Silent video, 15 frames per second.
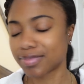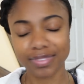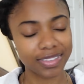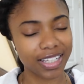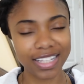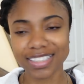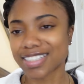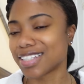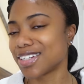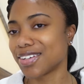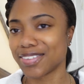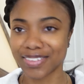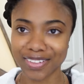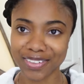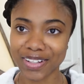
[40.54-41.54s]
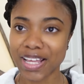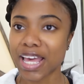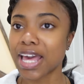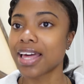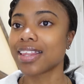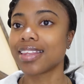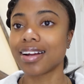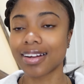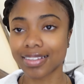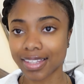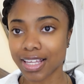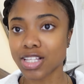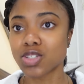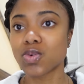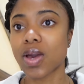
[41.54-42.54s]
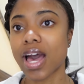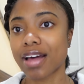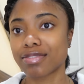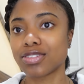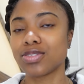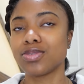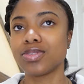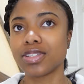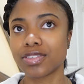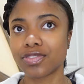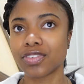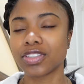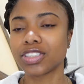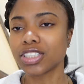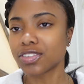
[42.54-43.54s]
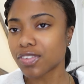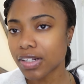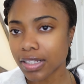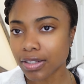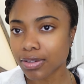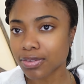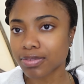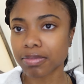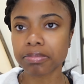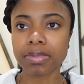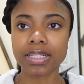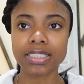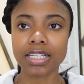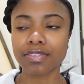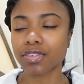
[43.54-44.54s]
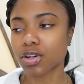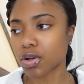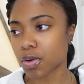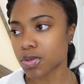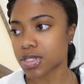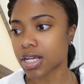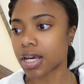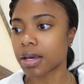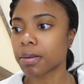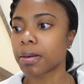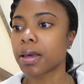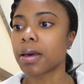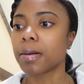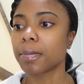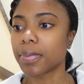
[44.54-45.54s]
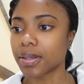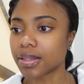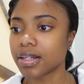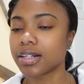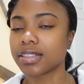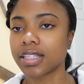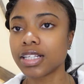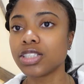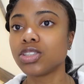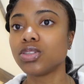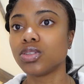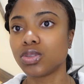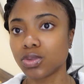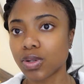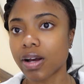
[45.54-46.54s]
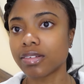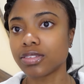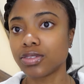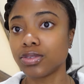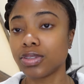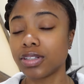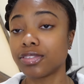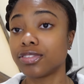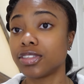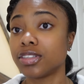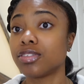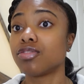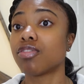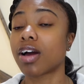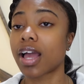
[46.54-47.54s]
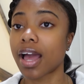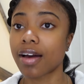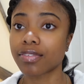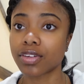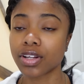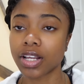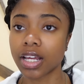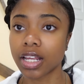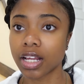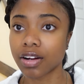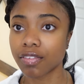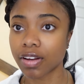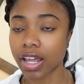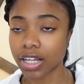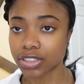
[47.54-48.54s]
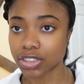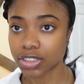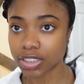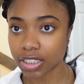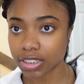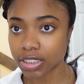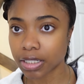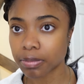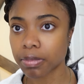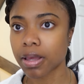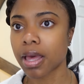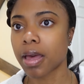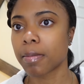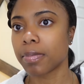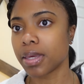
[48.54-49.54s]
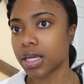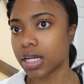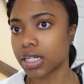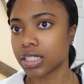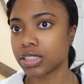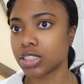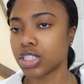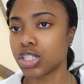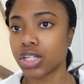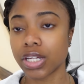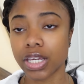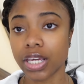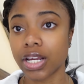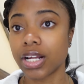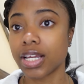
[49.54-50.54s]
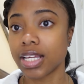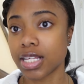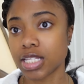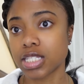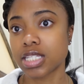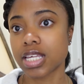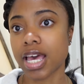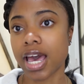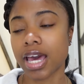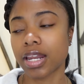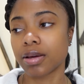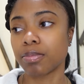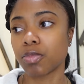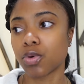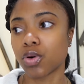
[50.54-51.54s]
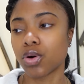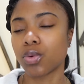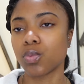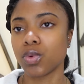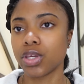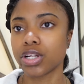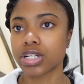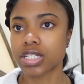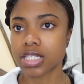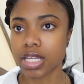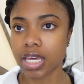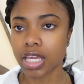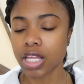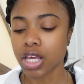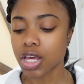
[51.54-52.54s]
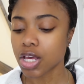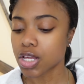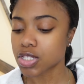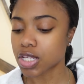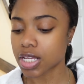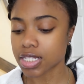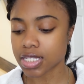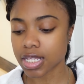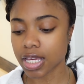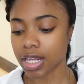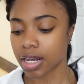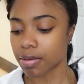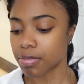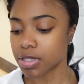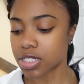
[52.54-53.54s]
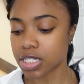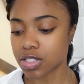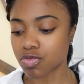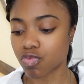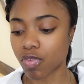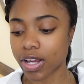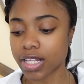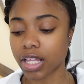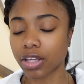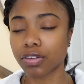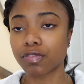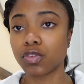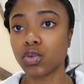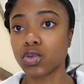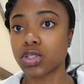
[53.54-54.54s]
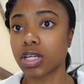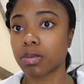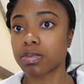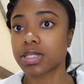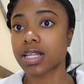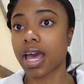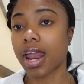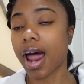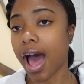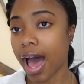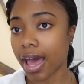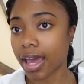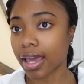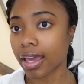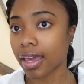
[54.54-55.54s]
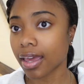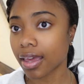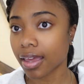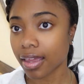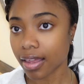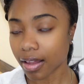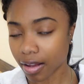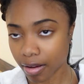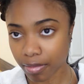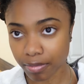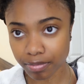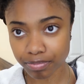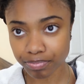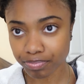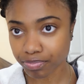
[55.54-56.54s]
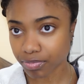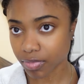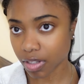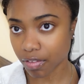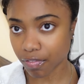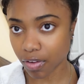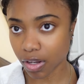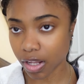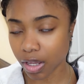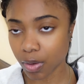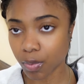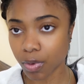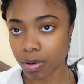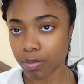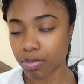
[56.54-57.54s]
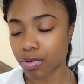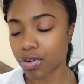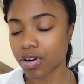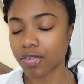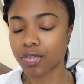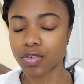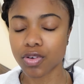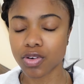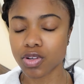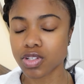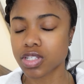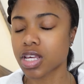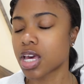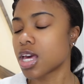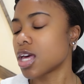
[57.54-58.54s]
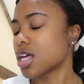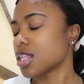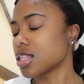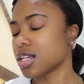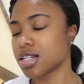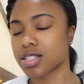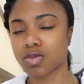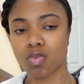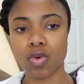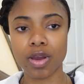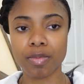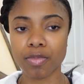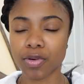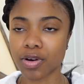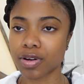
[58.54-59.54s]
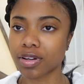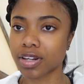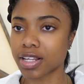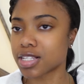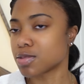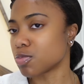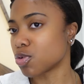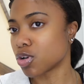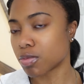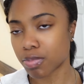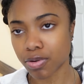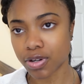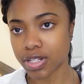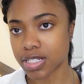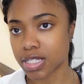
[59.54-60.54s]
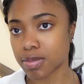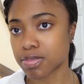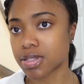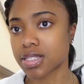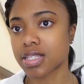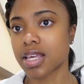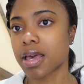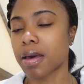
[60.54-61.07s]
that's a no-no. There are things you have to do different just for a little. I'm not saying for the whole time, but there are things you do have to do different right after getting a relaxer touch-up because your hair is at a more weaker state. So I said, let me just write down a few tips that I felt like were important. Of course, there's more important tips,